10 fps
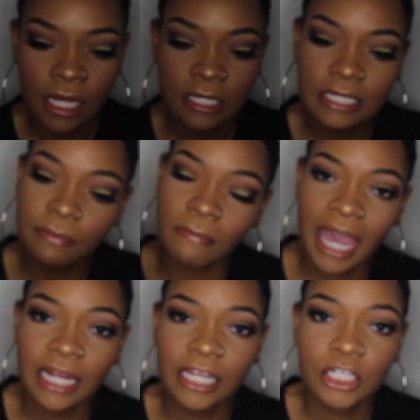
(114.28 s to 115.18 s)
Some
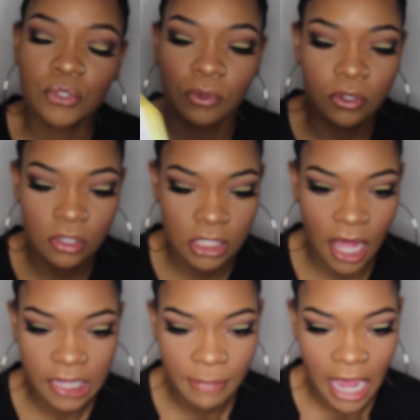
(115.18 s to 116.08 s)
maintenance rules
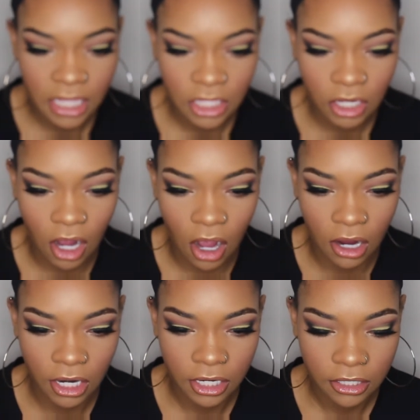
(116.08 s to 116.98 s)
on the back of the
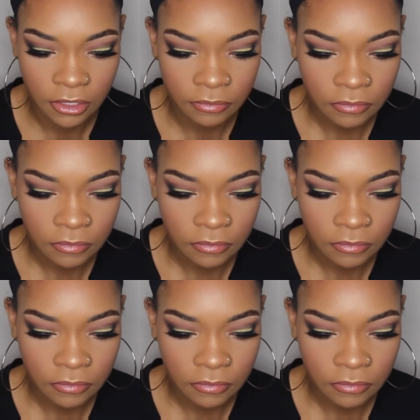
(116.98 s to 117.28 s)
card.